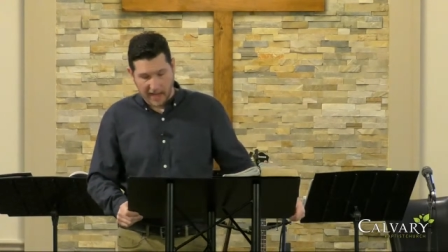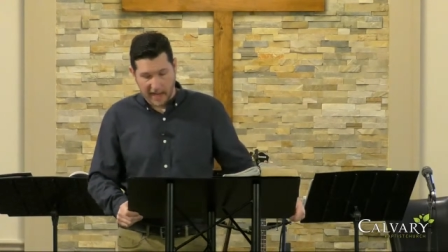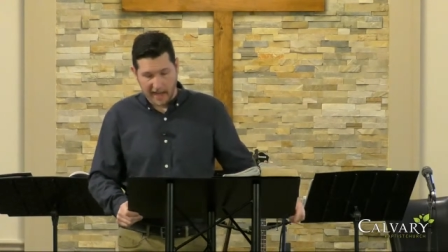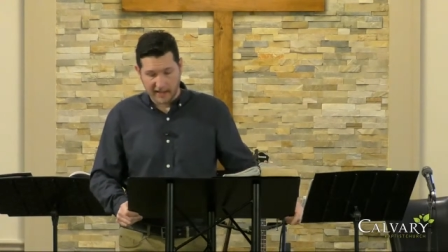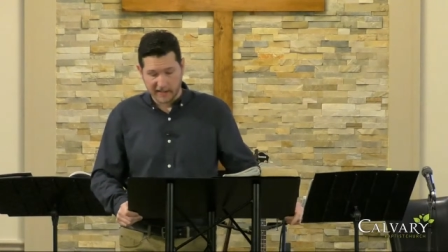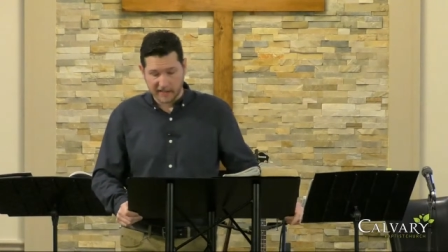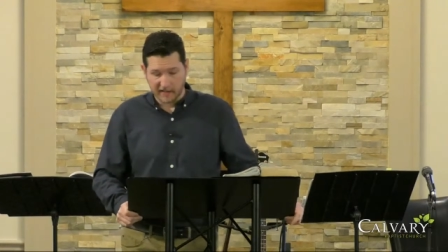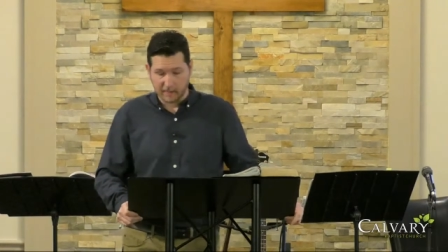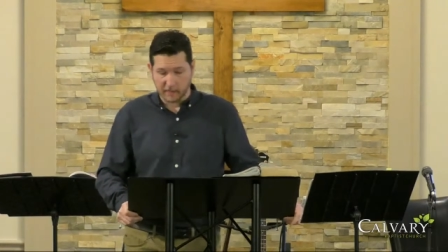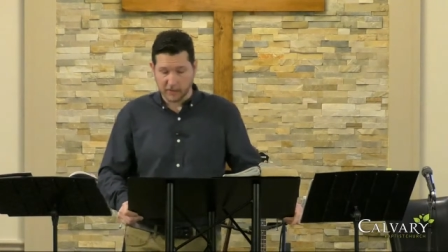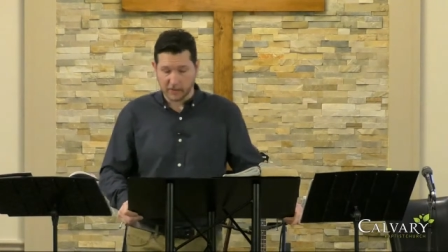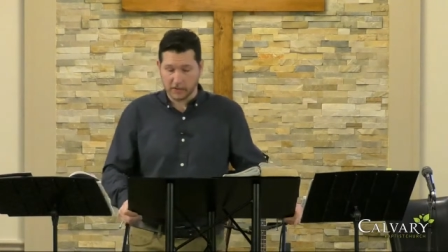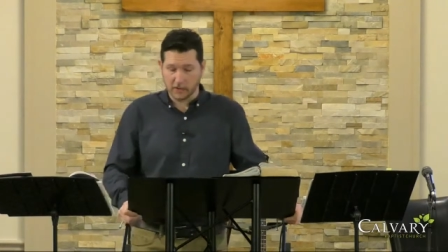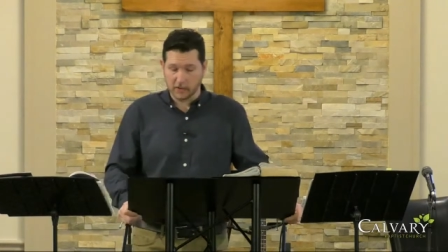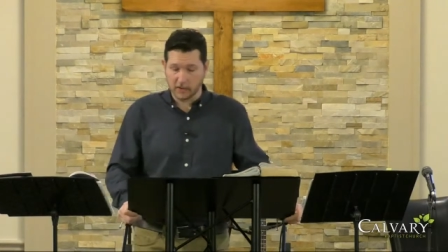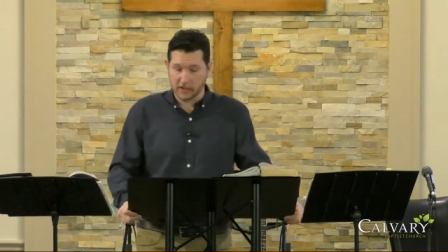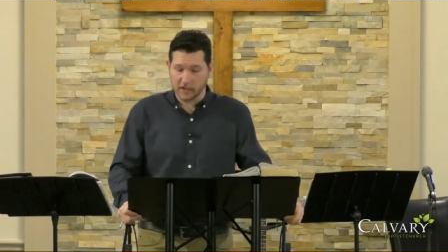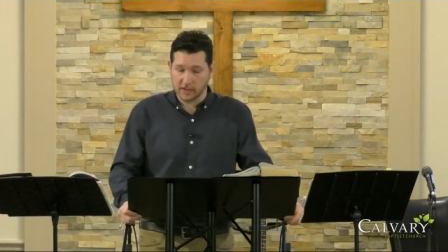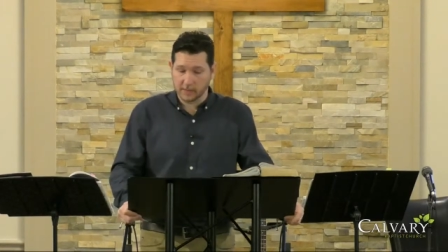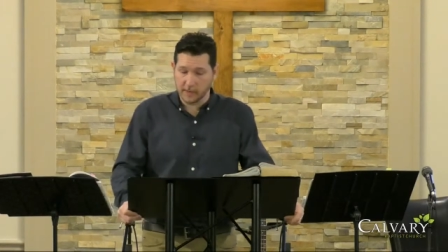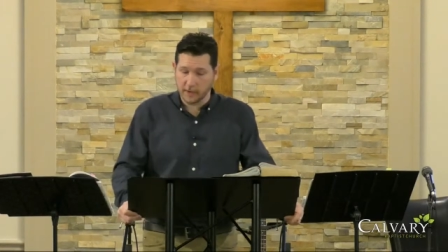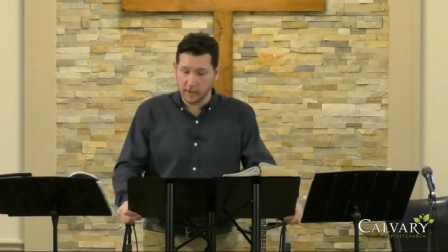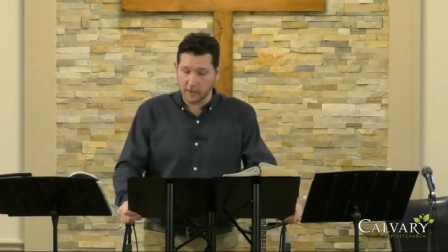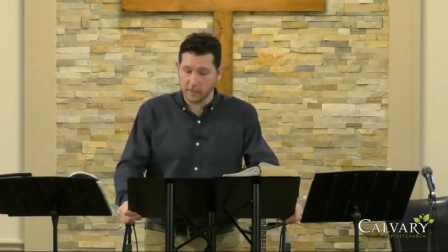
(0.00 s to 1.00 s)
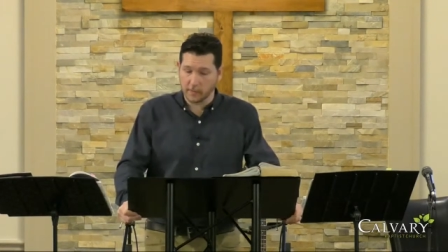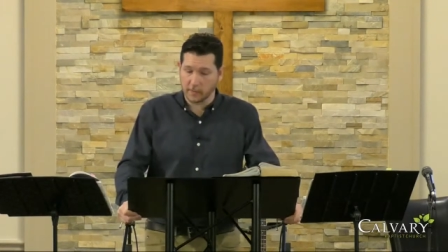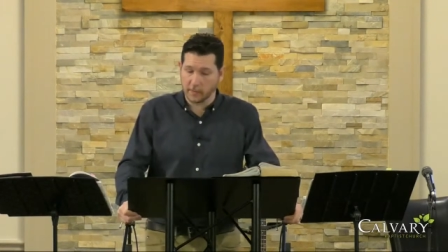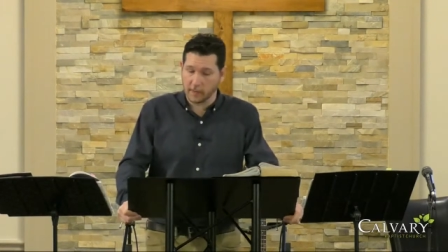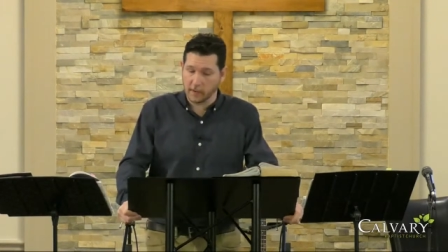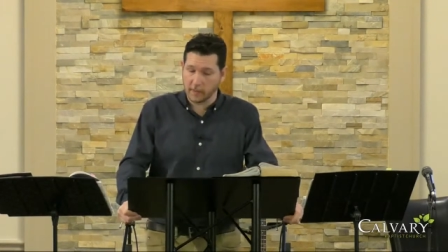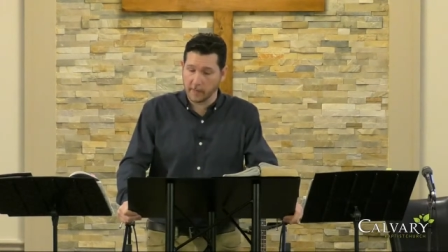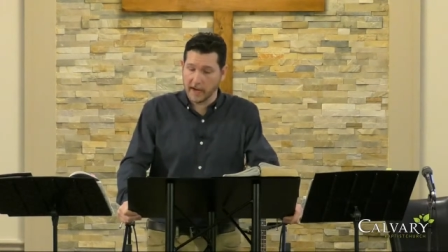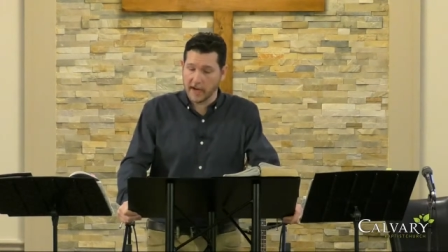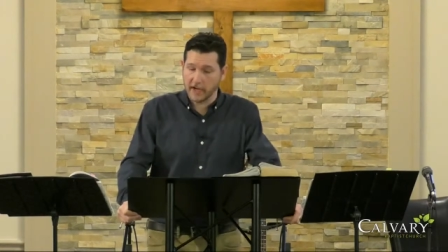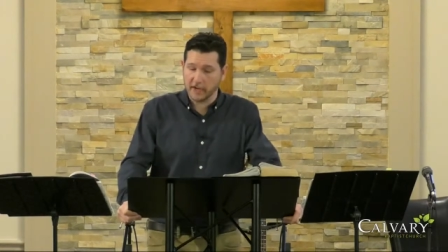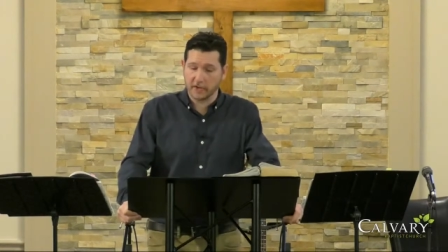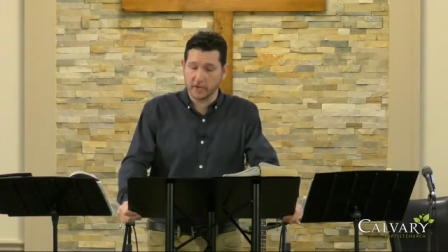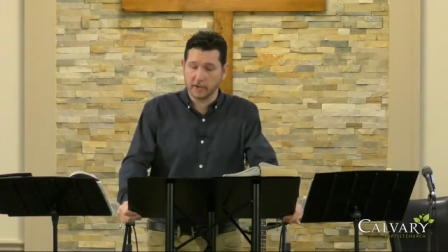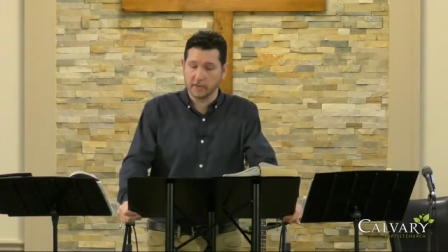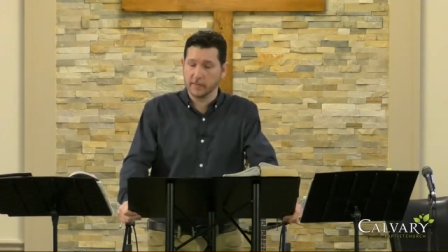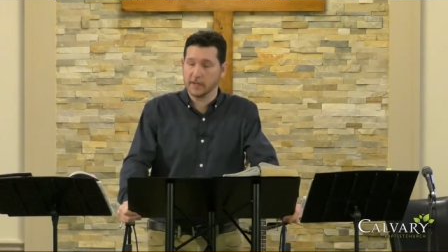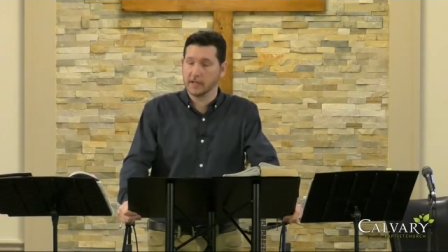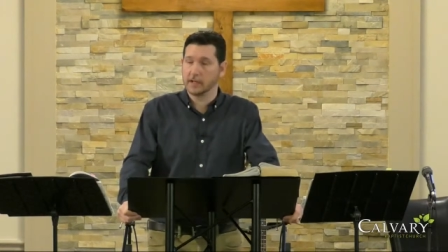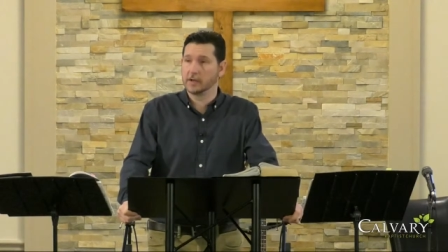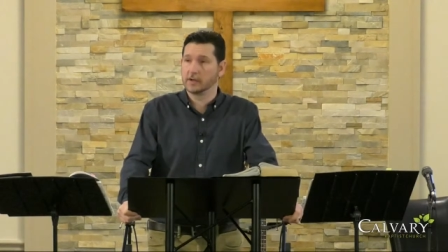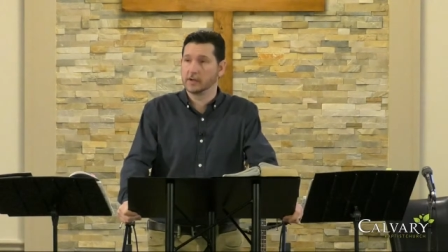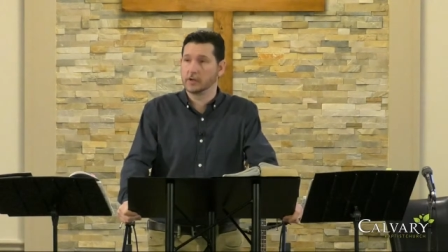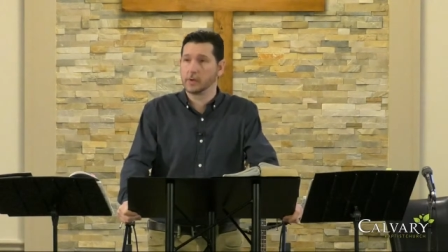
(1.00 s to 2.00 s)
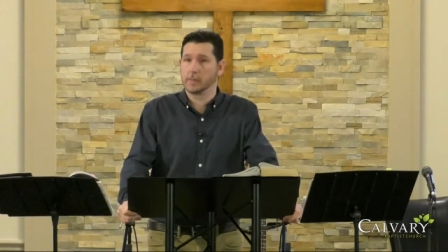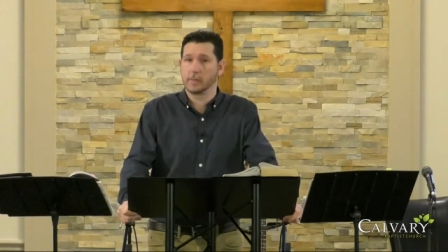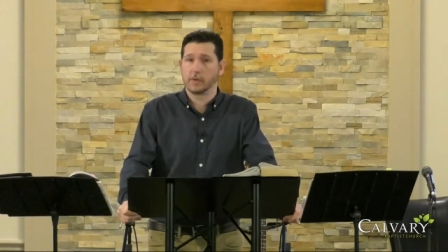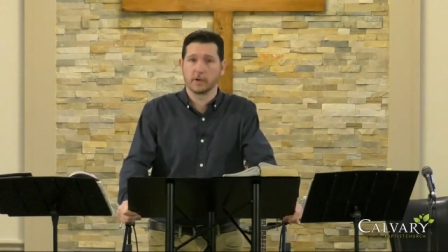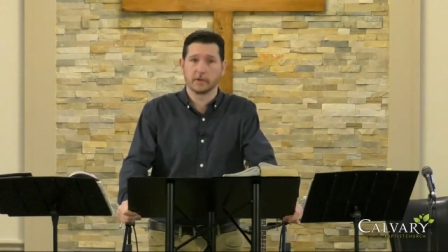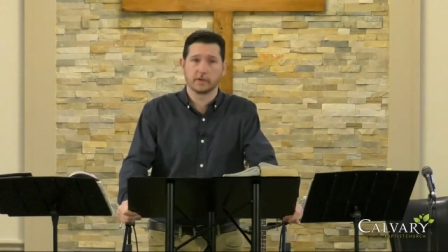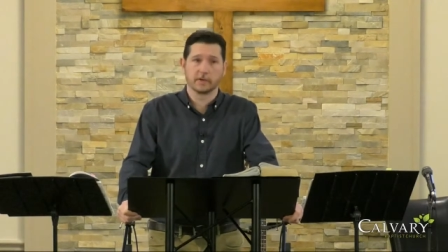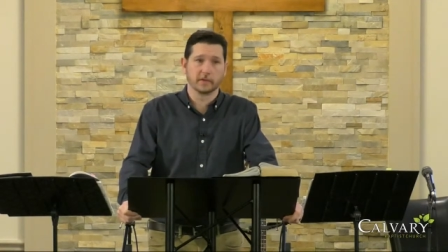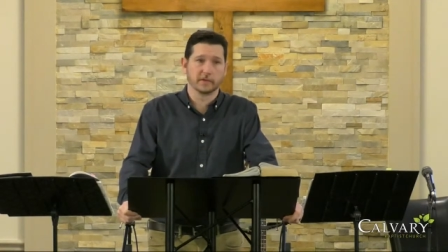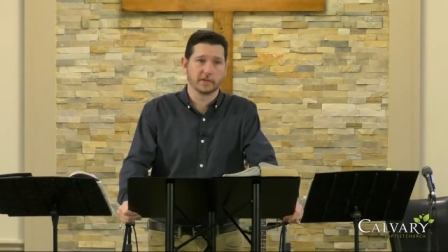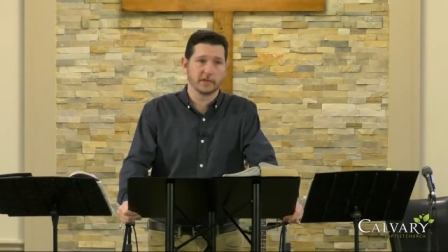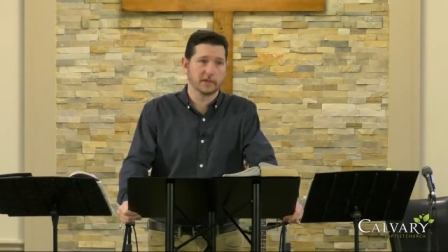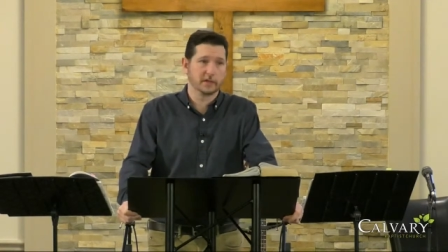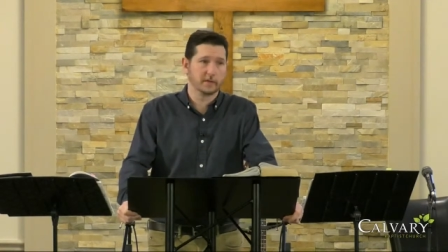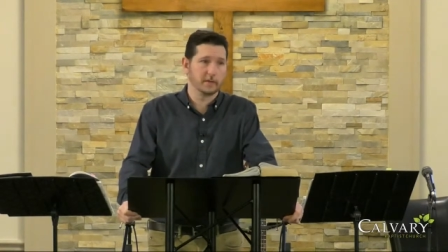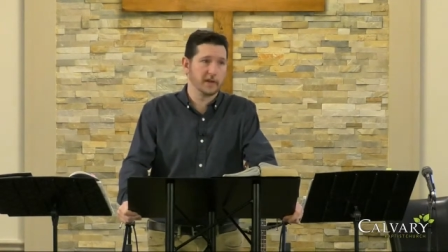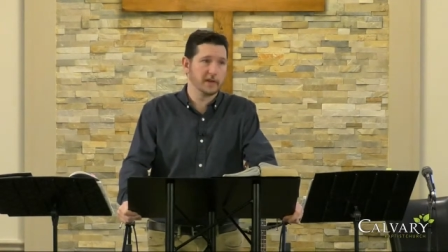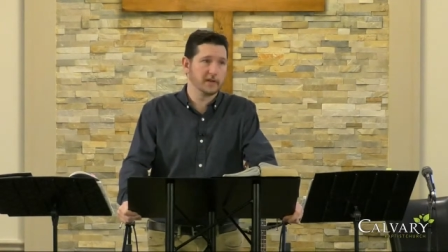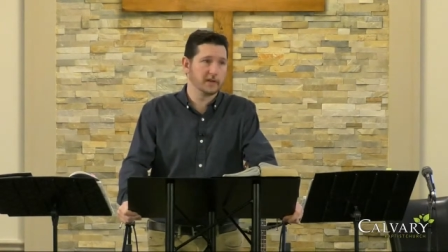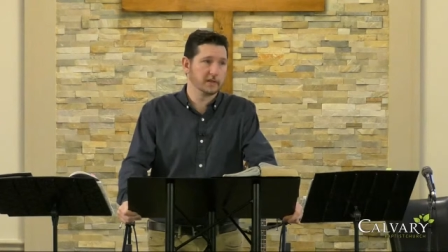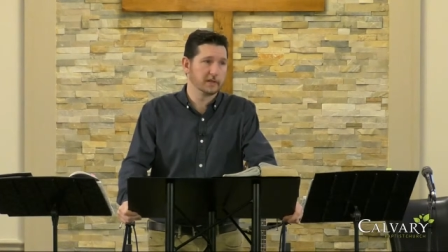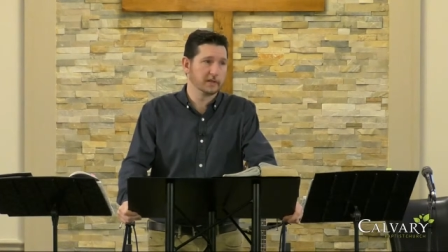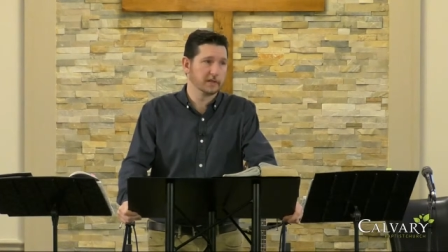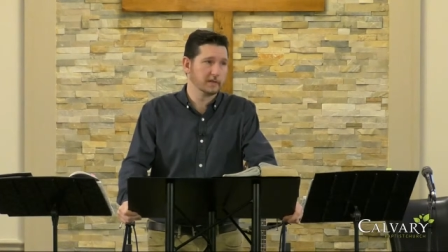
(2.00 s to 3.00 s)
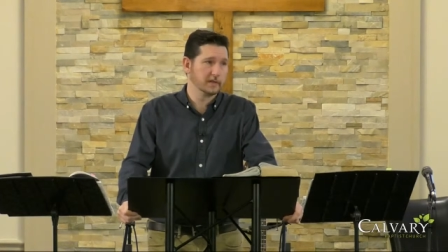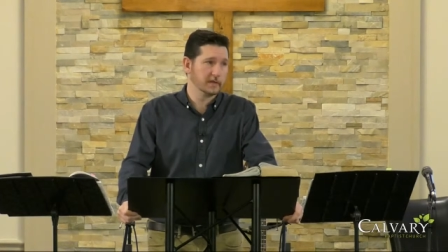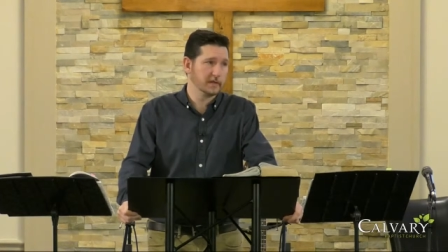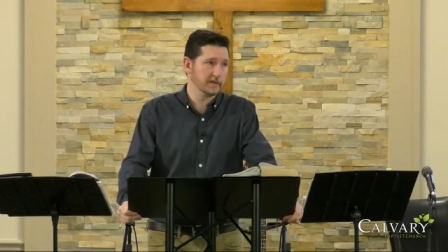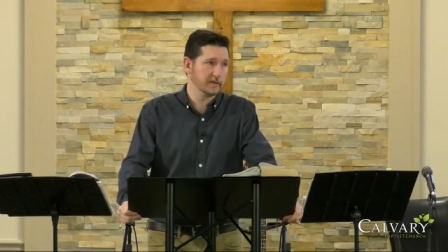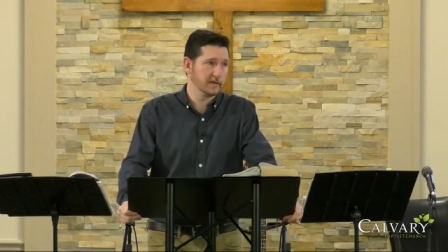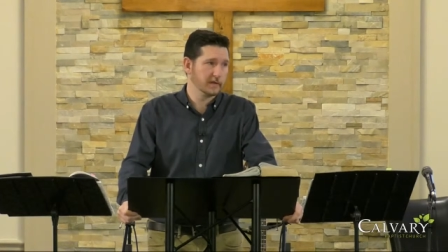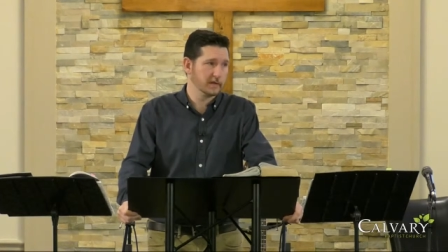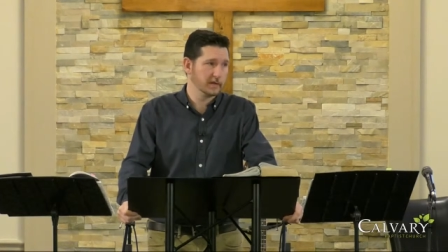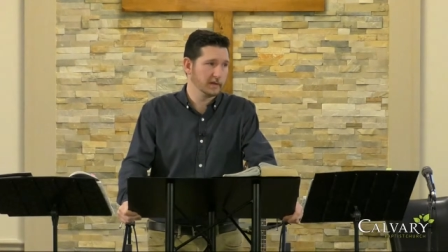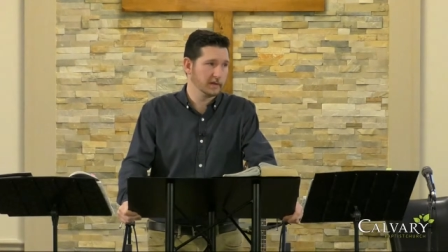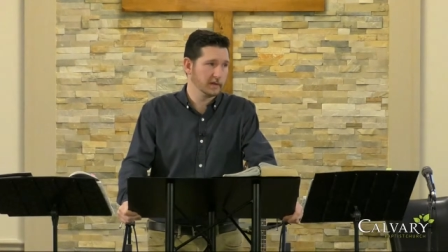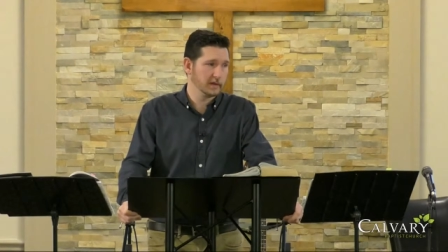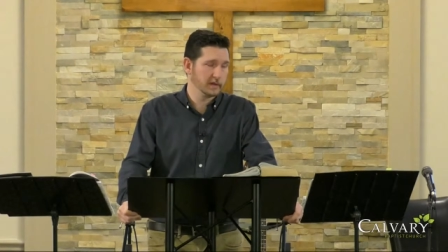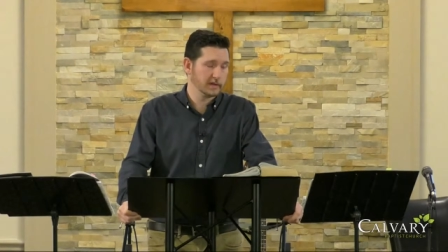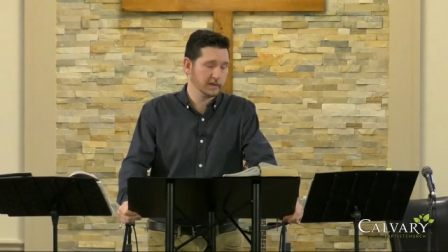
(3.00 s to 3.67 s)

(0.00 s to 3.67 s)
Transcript: active pursuit of spiritual formation because your personal situation is too difficult?